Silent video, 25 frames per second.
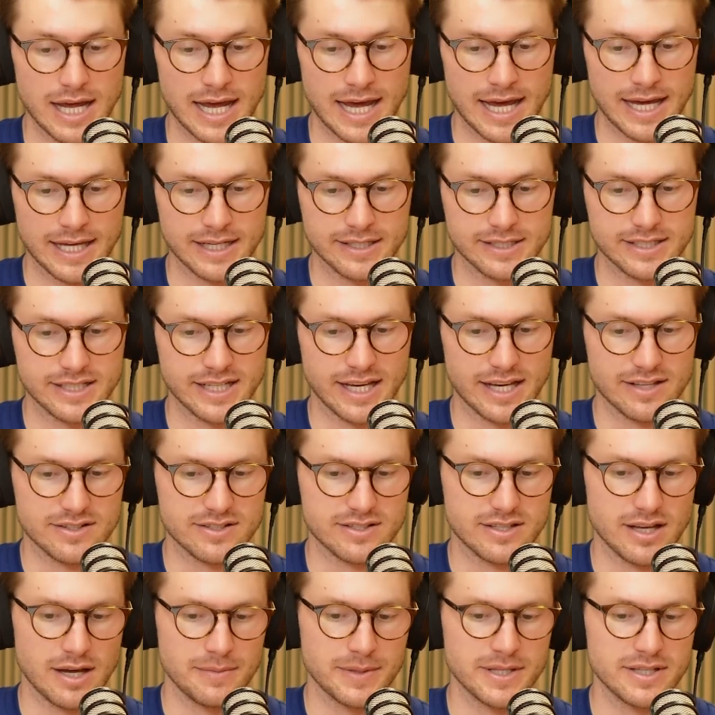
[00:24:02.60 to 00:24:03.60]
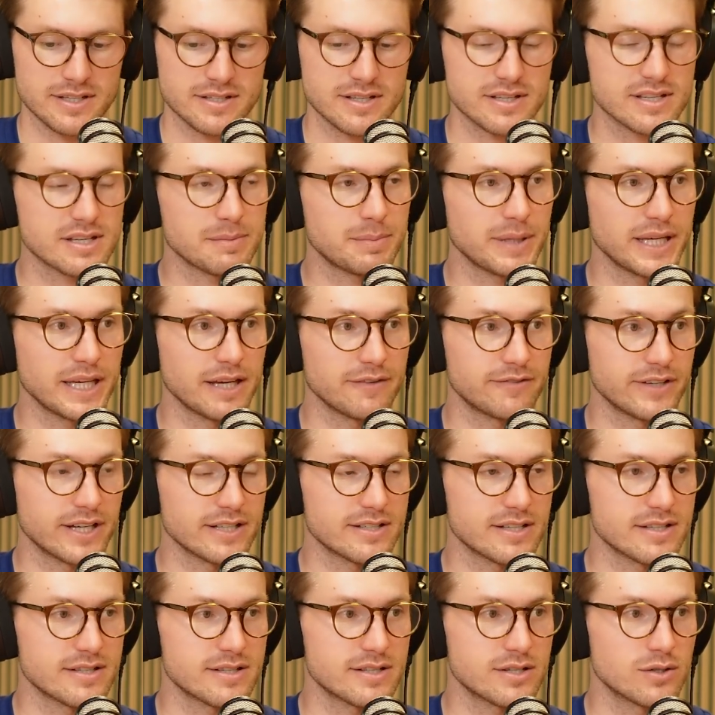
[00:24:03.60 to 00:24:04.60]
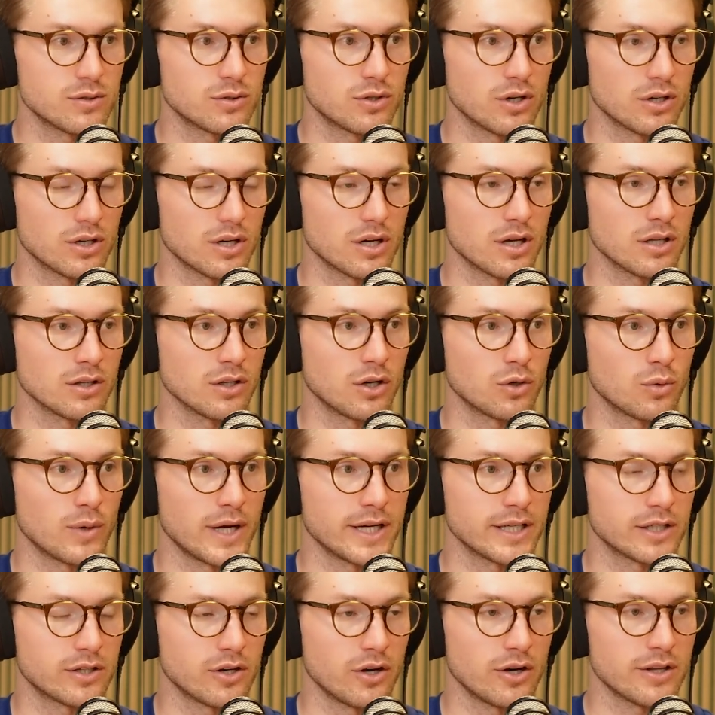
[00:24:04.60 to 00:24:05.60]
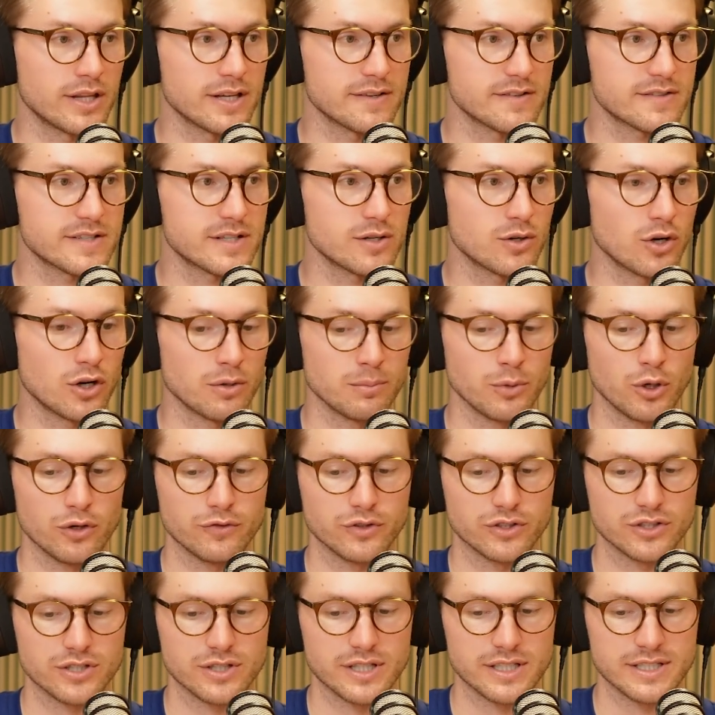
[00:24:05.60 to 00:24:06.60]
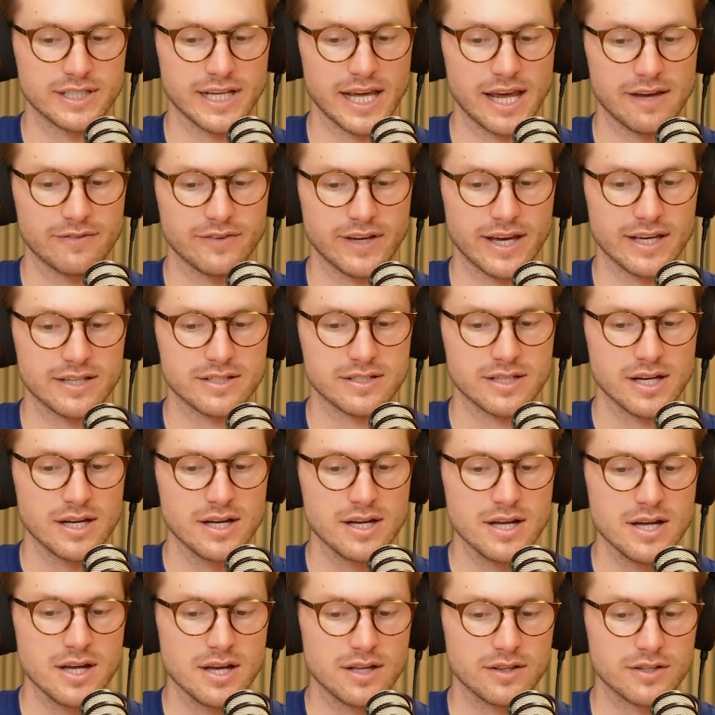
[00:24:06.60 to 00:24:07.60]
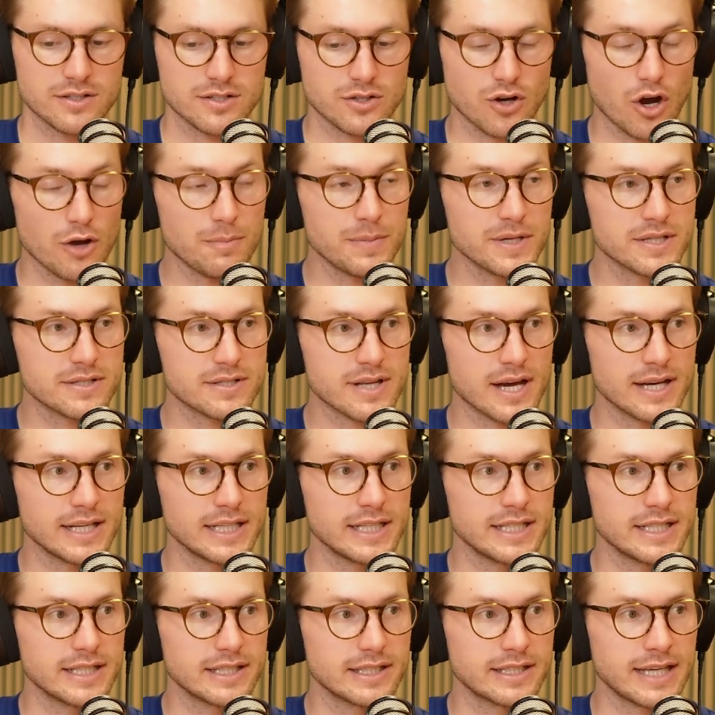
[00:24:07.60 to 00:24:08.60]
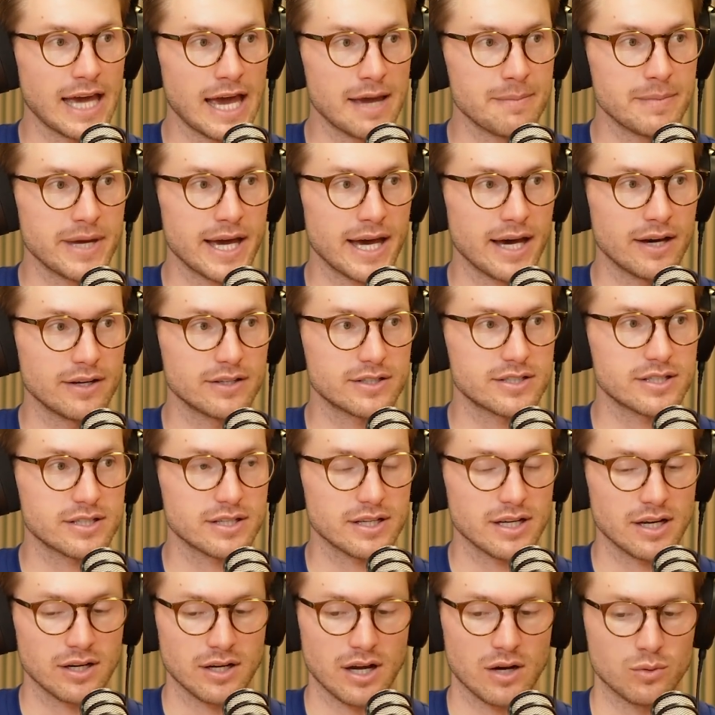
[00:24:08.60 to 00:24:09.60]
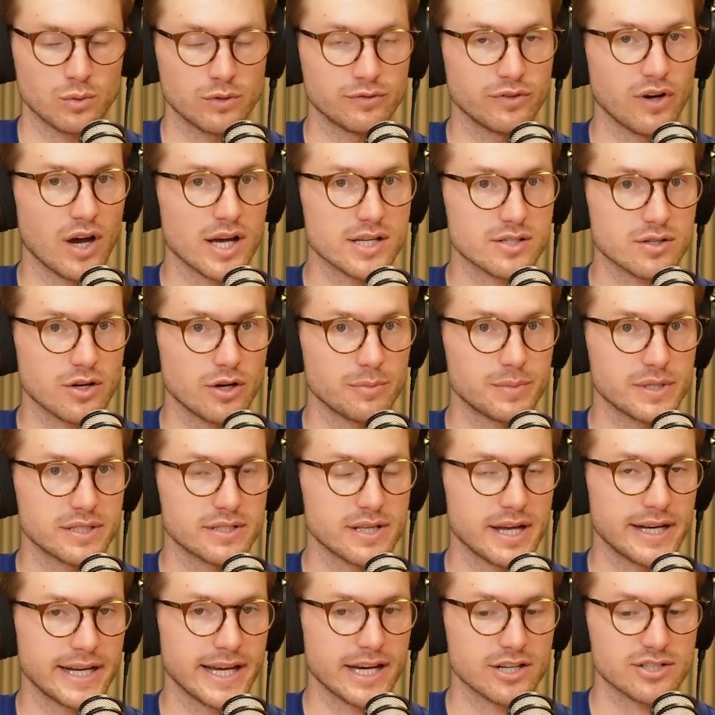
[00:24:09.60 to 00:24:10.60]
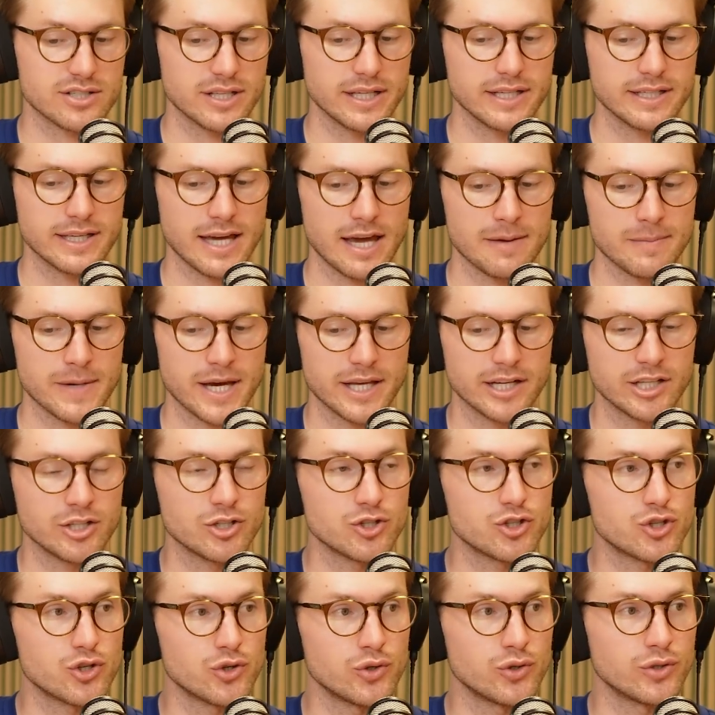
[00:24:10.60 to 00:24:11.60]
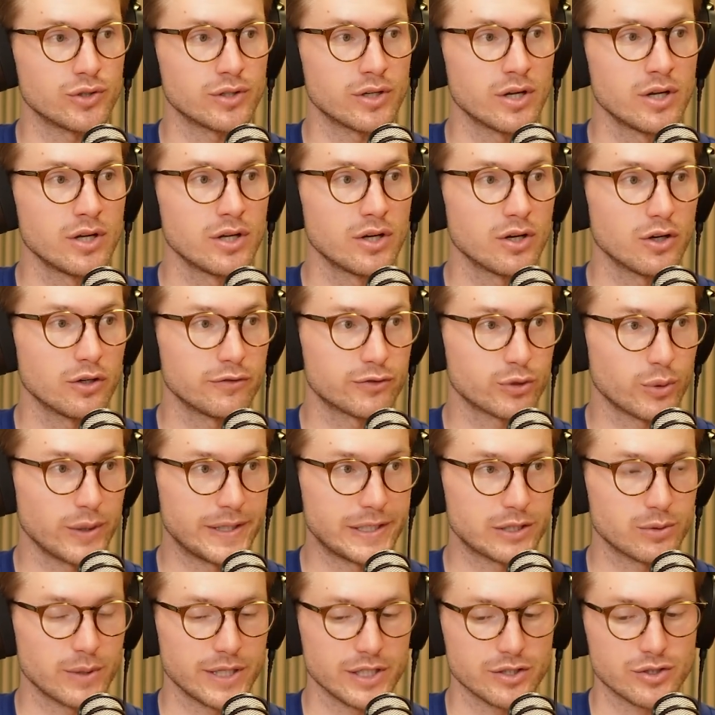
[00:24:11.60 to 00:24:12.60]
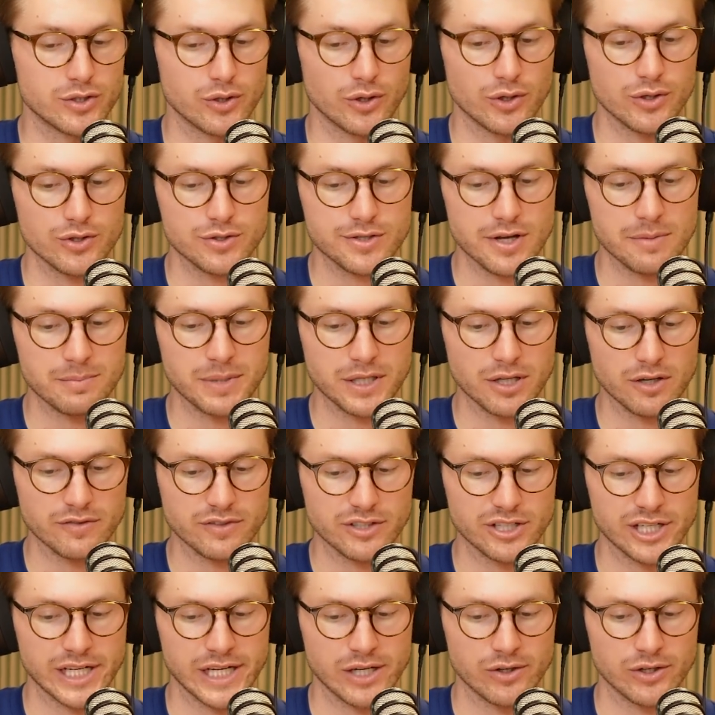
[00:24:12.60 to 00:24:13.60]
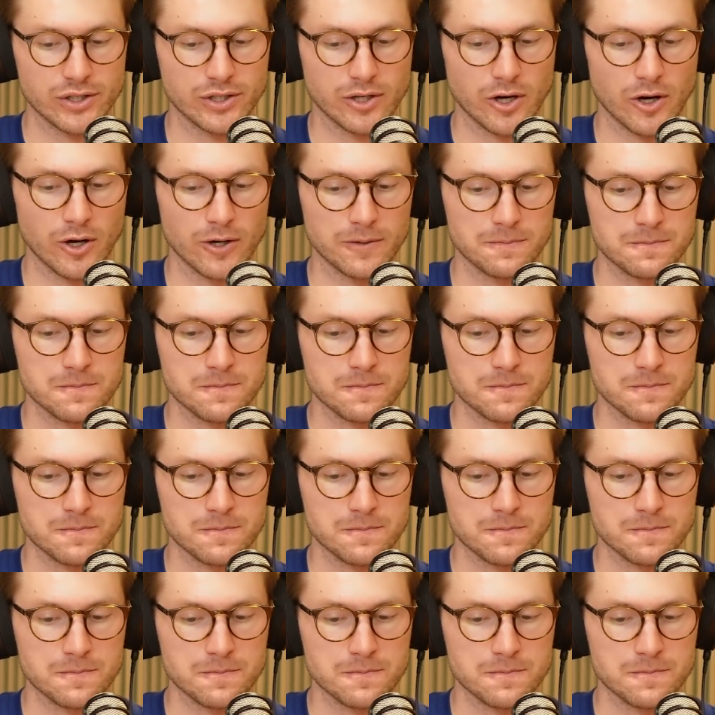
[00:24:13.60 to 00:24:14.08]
And yeah, this is a PFS. It's still got a long way to go. They've still got to move on to the DFS. The scoping study came out, a revised scoping study actually, came out in June of 2022. So a bit over a year ago.